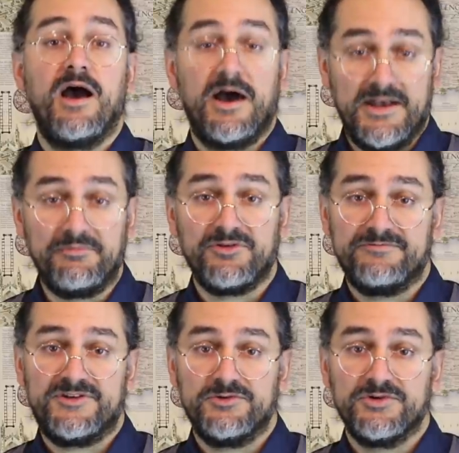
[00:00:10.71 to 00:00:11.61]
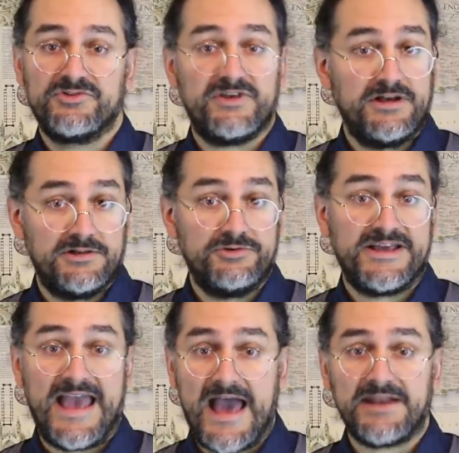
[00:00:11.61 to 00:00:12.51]
A number of viewers,
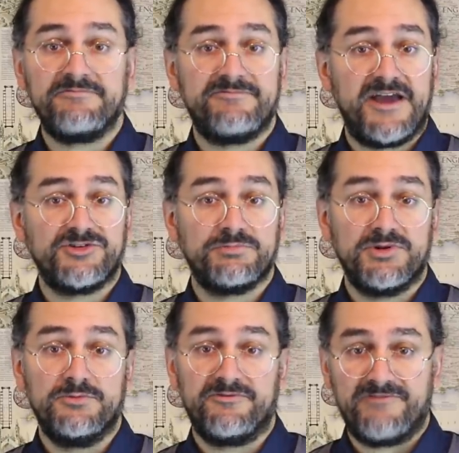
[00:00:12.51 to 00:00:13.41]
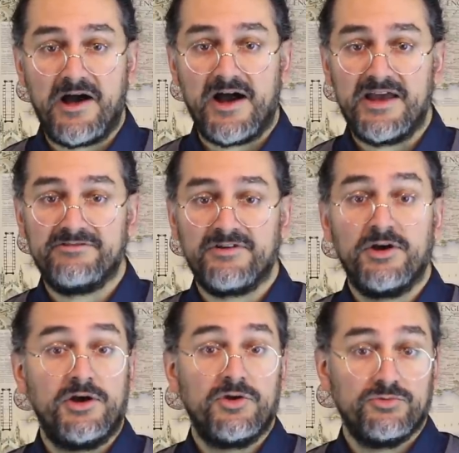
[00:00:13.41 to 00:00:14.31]
including Adam Vanderplume 5,
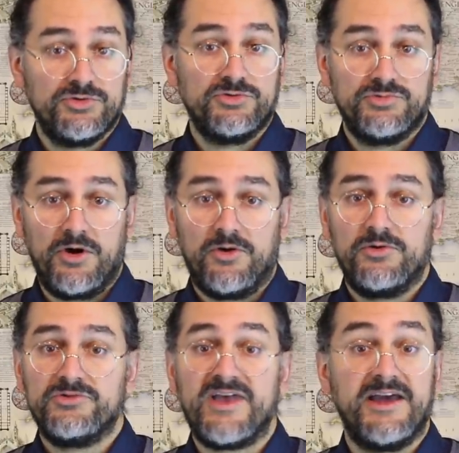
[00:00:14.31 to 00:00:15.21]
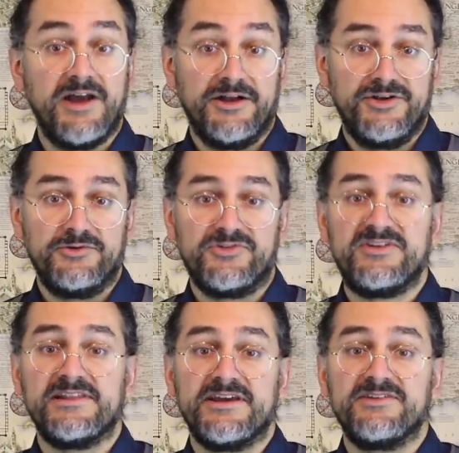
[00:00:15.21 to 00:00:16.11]
Rue Rose, and Unknown
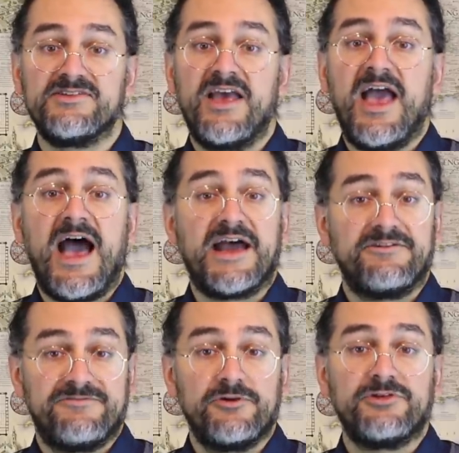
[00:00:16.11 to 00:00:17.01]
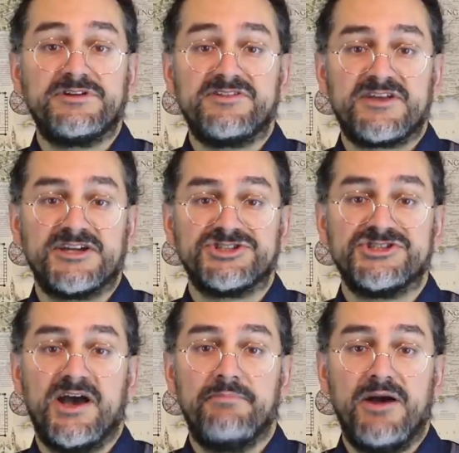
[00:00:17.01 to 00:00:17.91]
Ceilings, had a further
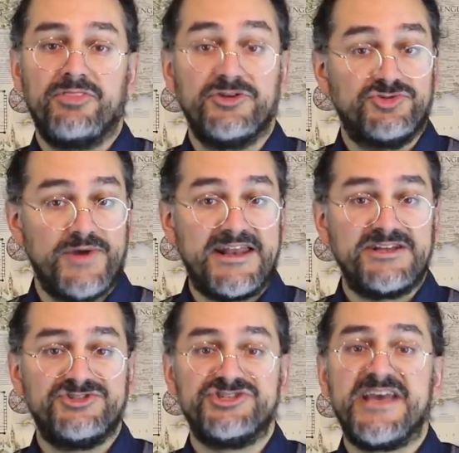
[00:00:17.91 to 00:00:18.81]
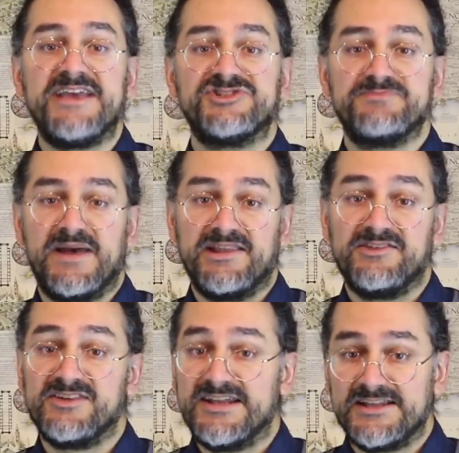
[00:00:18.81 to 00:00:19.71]
discussion about the dreaded GH
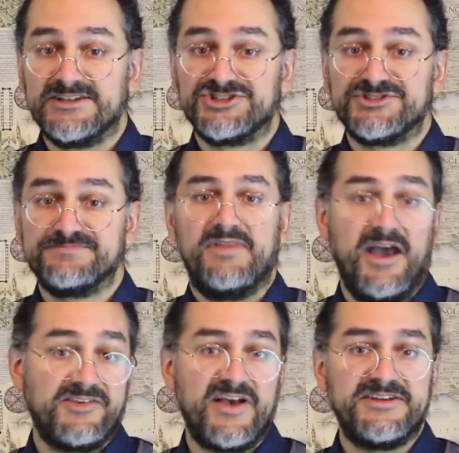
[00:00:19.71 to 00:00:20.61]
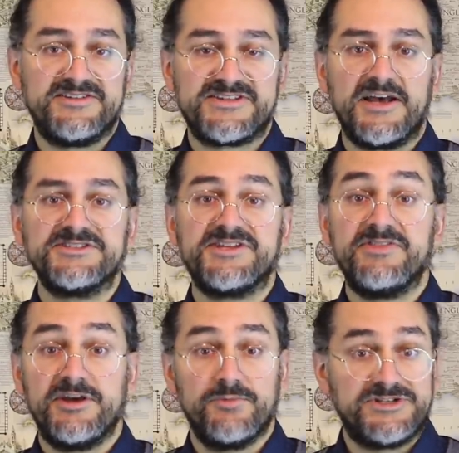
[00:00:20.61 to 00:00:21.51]
spellings in English. As I discussed in
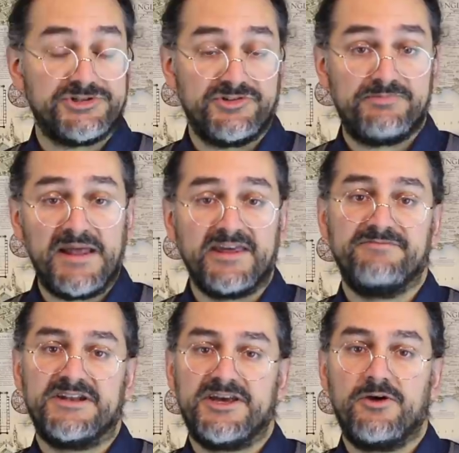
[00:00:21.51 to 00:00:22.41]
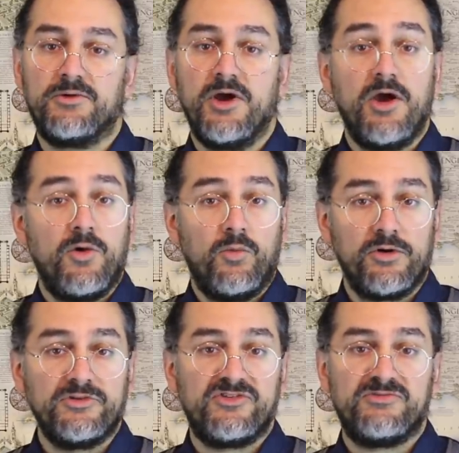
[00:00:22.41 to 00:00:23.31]
the original spelling video,
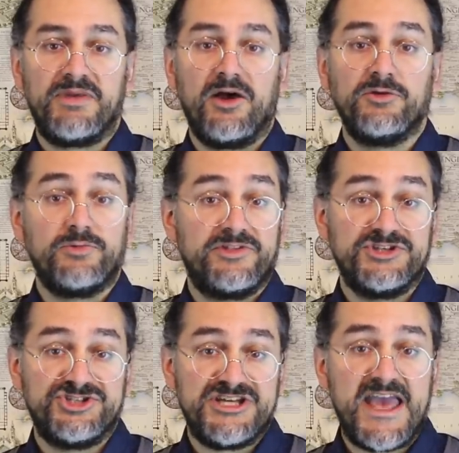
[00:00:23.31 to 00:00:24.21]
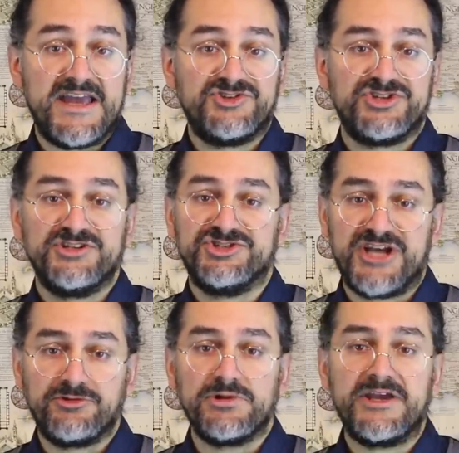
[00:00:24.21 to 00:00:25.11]
words spelled with a GH
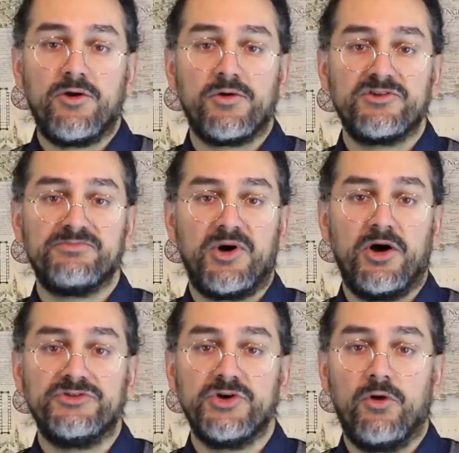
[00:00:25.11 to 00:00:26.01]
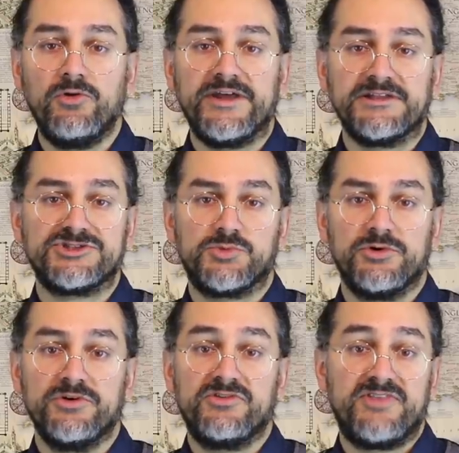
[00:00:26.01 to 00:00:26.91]
generally correspond to Old English
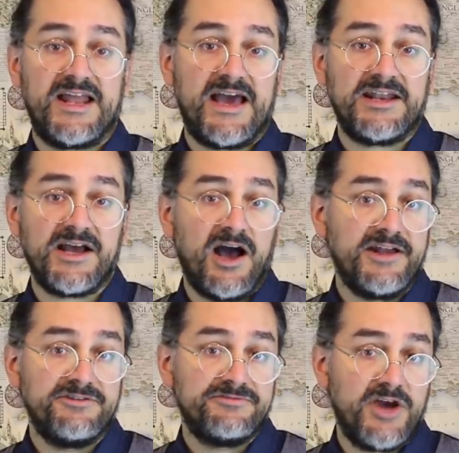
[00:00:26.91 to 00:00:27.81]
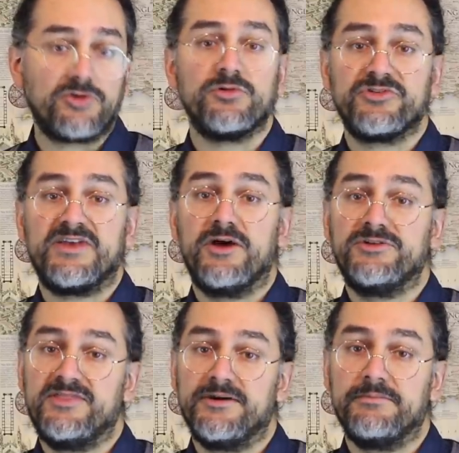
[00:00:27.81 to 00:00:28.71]
words that had a kind of guttural sound
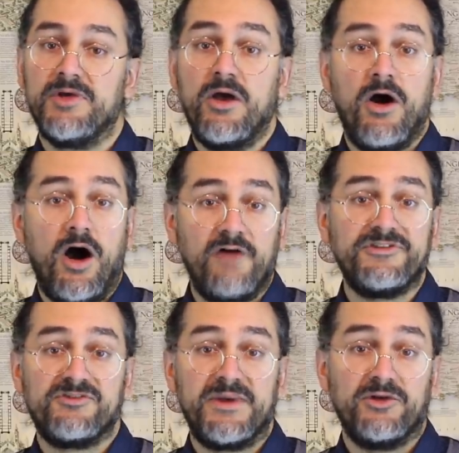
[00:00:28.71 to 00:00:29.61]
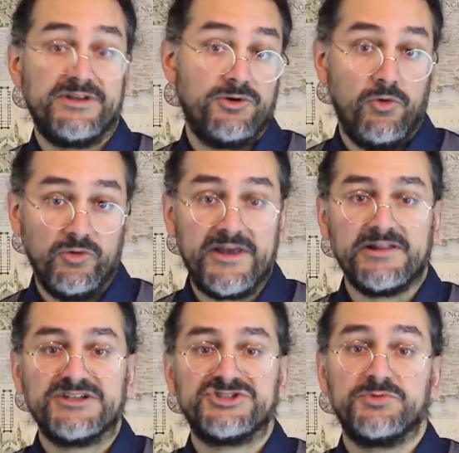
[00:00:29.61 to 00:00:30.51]
in them, often spelled in Old
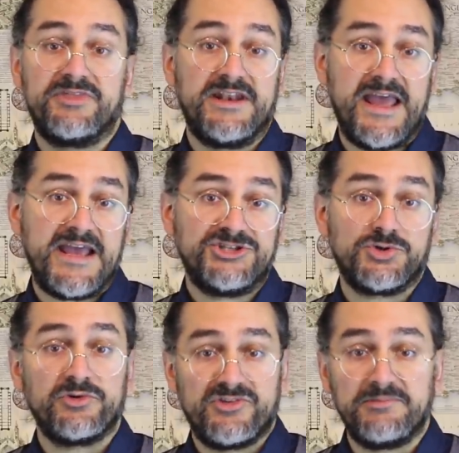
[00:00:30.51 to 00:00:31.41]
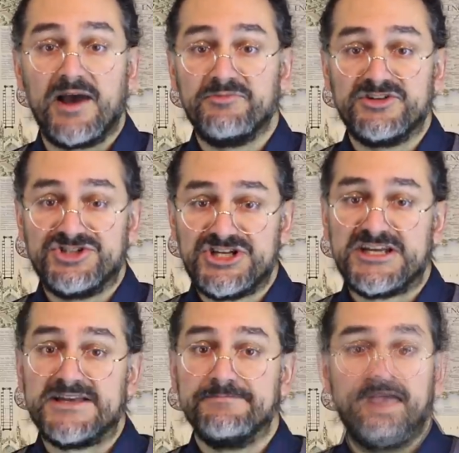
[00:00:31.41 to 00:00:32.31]
English with an H or sometimes a
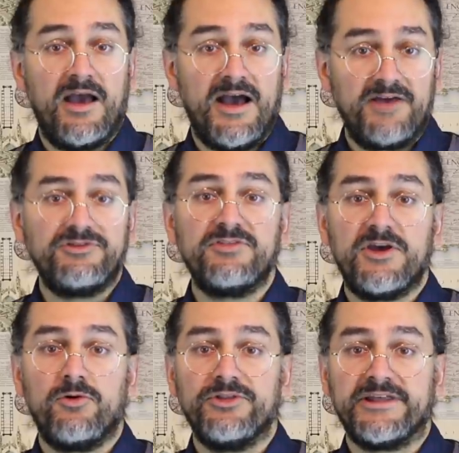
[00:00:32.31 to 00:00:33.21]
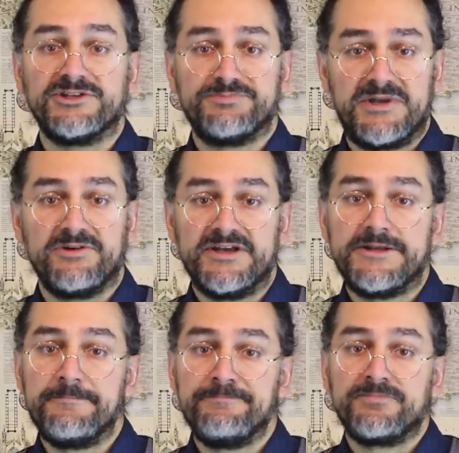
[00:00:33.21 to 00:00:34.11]
G. After the Old English
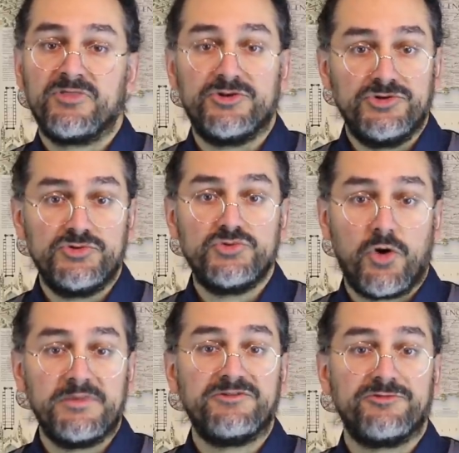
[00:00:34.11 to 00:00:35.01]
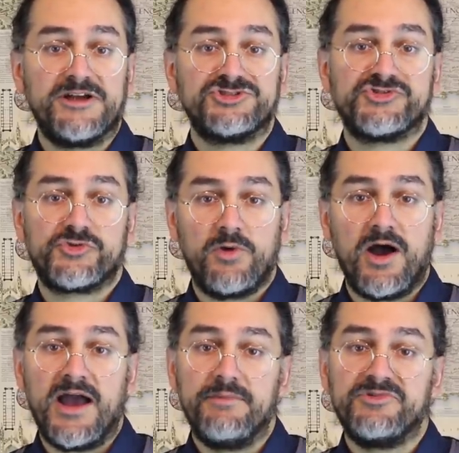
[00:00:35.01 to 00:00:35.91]
period, the new Norman French
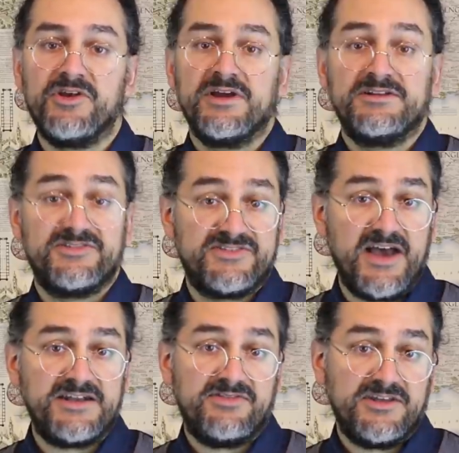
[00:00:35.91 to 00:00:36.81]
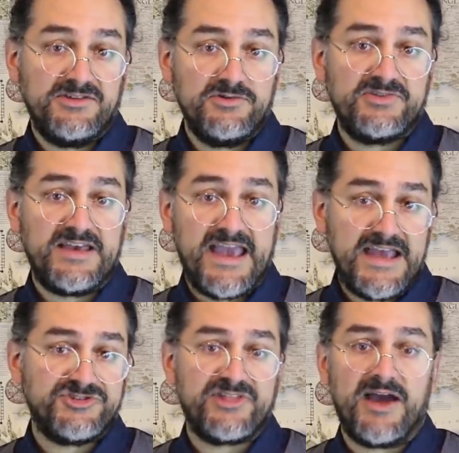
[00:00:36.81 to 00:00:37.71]
scribes decided that using
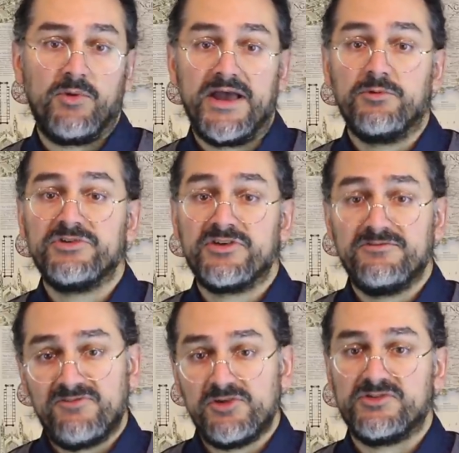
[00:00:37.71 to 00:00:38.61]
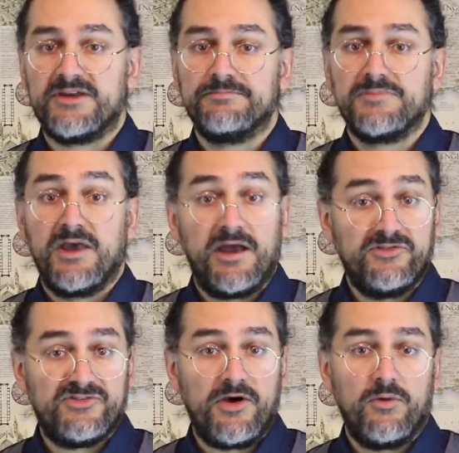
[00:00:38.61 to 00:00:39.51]
H that way was confusing, and
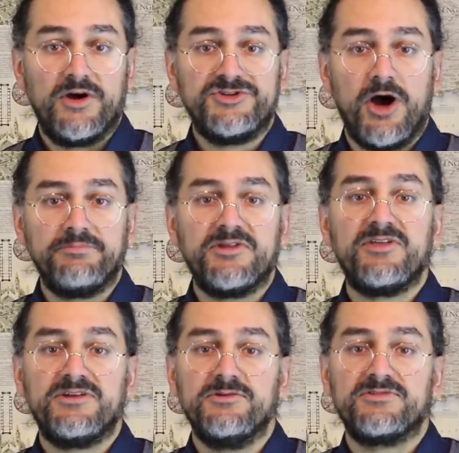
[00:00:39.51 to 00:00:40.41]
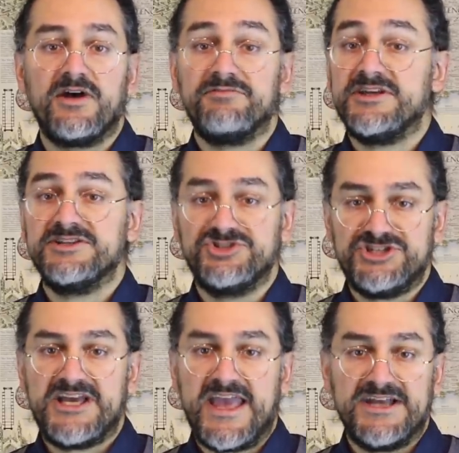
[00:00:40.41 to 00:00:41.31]
so adopted the use of the
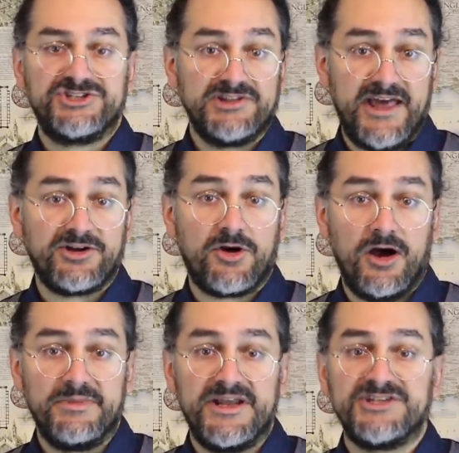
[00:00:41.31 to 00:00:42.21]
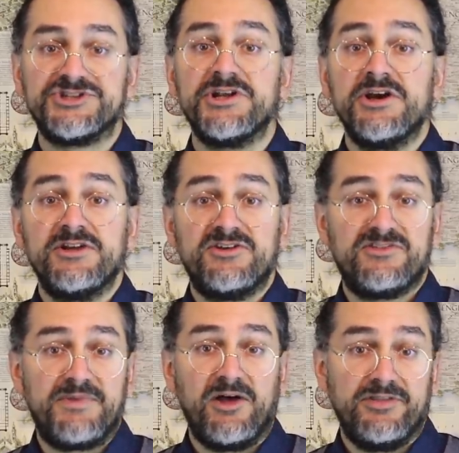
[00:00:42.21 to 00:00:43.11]
GH letter combination to
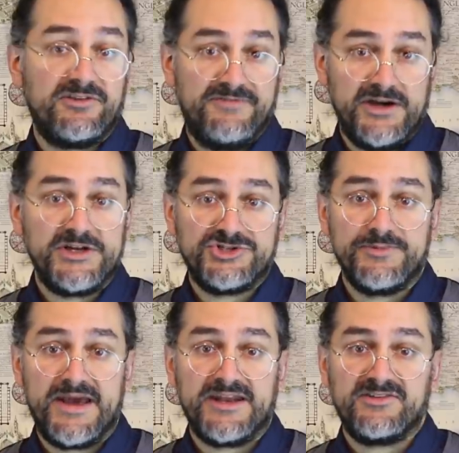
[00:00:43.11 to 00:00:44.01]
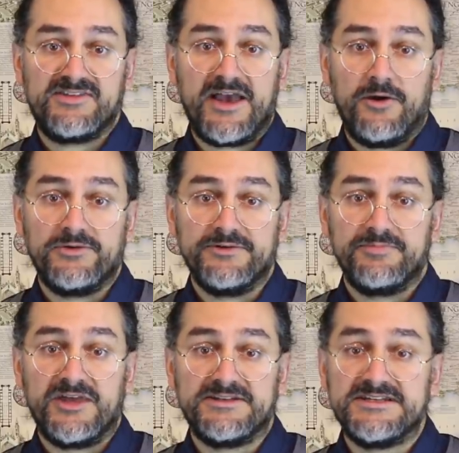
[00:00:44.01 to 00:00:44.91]
spell this very Germanic sound
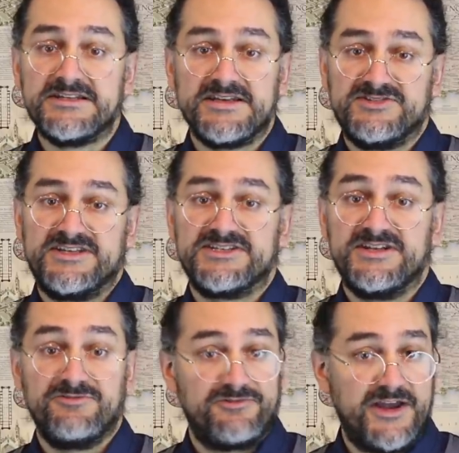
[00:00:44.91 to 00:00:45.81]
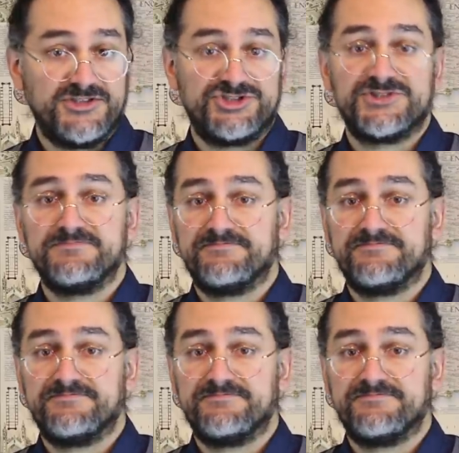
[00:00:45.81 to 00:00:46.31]
that didn't exist in French.